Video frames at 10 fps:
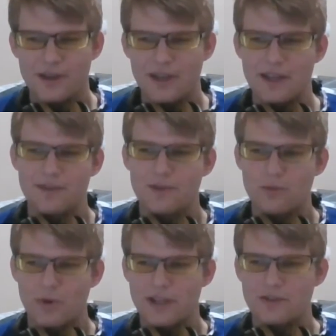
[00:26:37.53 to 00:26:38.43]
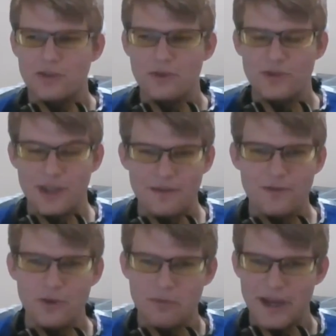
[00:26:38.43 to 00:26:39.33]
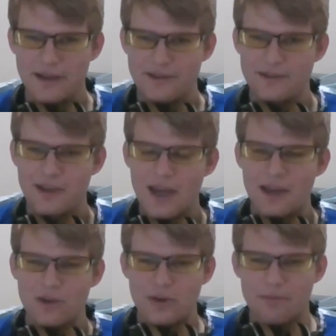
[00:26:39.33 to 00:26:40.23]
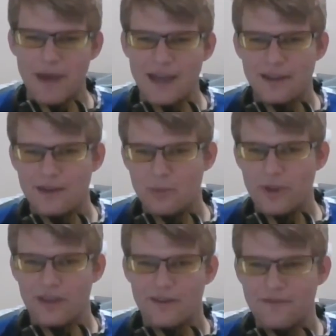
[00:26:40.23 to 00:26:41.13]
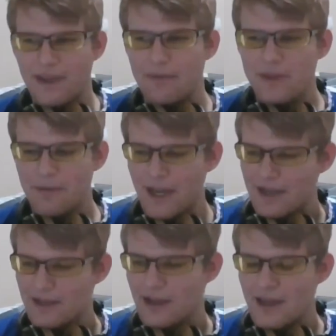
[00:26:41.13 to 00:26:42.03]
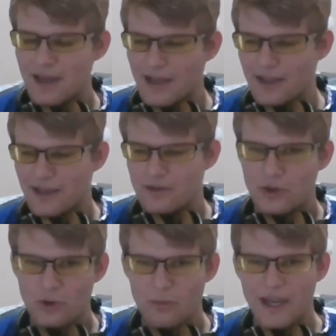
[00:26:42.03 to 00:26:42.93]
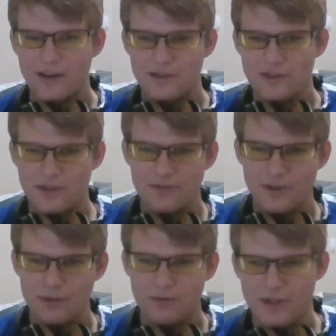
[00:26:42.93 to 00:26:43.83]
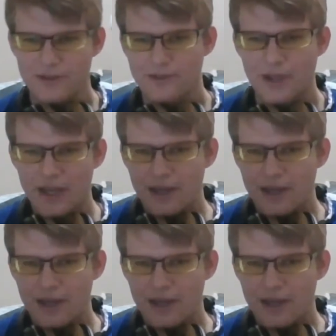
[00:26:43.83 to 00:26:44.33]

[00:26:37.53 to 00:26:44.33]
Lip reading: And if you want to save a few bucks, you can back them with their family pack and get 2 pairs of W1s,